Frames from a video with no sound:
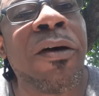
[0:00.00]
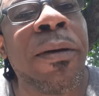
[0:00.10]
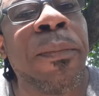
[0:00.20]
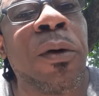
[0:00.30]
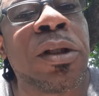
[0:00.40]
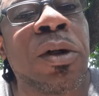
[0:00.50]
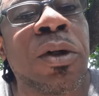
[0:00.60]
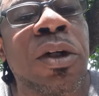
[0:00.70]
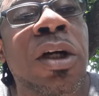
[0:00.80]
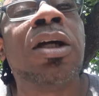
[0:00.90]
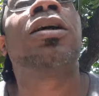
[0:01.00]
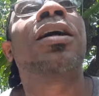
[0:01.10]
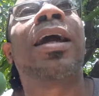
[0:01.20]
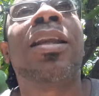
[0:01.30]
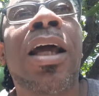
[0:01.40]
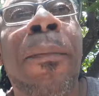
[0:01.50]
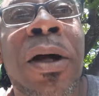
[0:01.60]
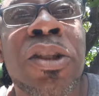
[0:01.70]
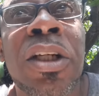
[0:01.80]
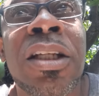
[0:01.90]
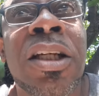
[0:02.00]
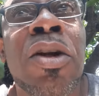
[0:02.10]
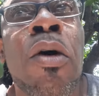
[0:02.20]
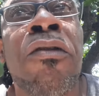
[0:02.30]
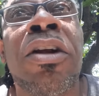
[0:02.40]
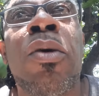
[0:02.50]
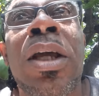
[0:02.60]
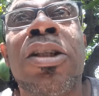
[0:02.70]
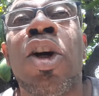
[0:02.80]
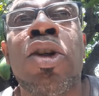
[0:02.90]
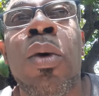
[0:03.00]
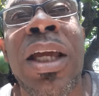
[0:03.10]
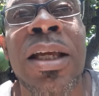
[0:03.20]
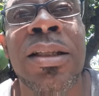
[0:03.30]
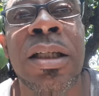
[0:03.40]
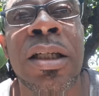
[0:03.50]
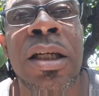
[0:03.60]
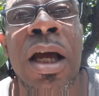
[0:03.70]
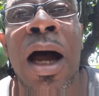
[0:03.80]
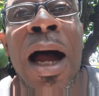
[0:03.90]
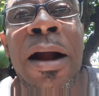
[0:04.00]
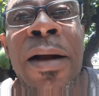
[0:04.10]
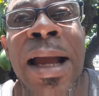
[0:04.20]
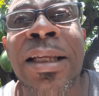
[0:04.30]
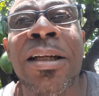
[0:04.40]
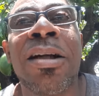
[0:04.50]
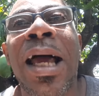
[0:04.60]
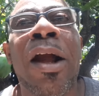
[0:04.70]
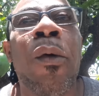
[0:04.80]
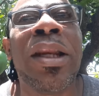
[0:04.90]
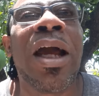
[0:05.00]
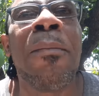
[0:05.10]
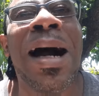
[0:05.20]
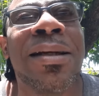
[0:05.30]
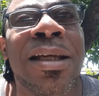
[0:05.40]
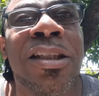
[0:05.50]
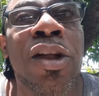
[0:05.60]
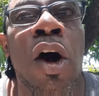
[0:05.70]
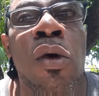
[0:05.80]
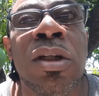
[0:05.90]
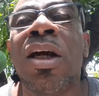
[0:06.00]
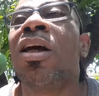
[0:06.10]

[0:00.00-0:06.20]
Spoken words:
report to. You get the opportunity now if you do it, so do it. Alright, and I like when you bandage down,